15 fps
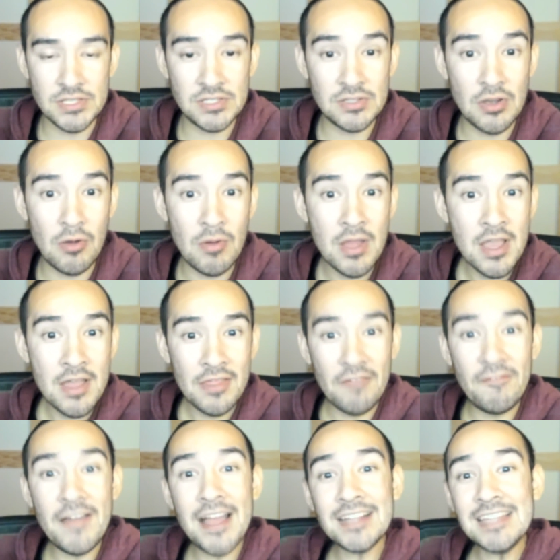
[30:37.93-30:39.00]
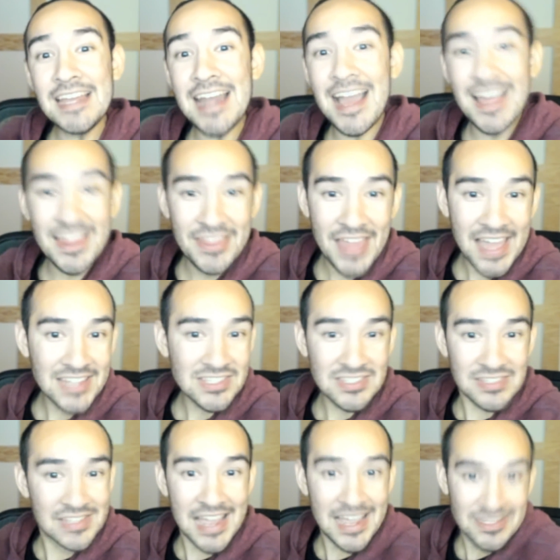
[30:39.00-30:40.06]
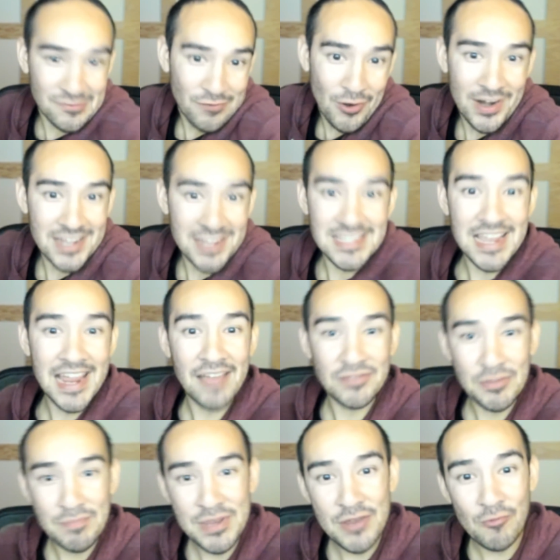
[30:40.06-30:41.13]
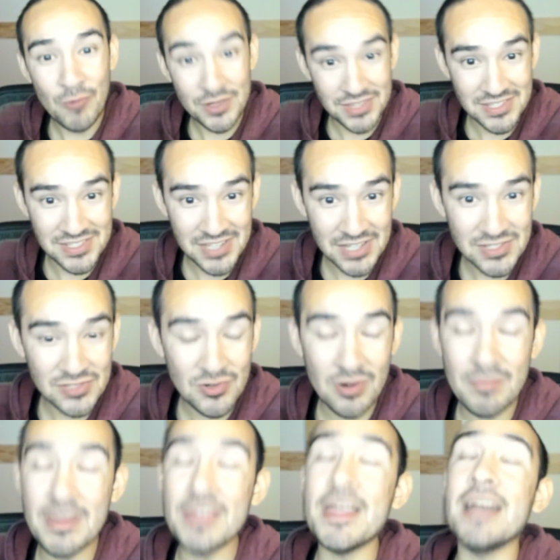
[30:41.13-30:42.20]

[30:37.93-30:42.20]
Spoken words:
So the fact that that's as far as I have to be with the Sunstorm,